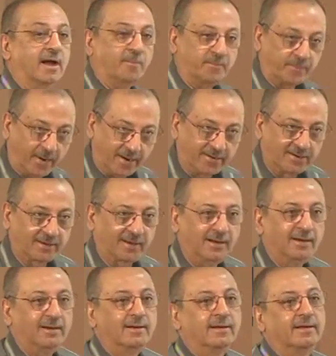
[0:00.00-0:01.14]

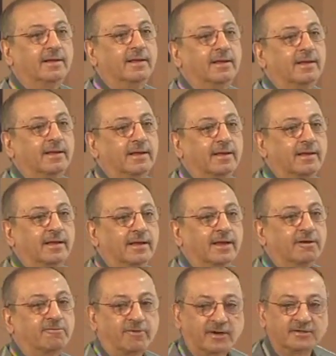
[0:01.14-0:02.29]
particle in
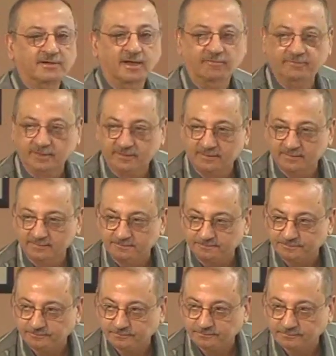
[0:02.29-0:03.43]
front of it.
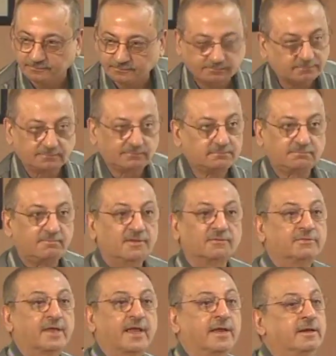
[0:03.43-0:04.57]

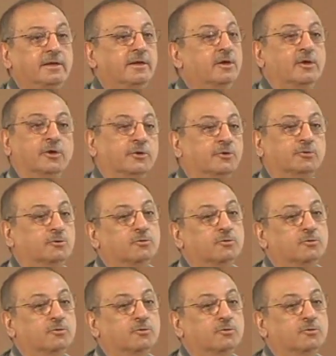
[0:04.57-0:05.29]
Then you do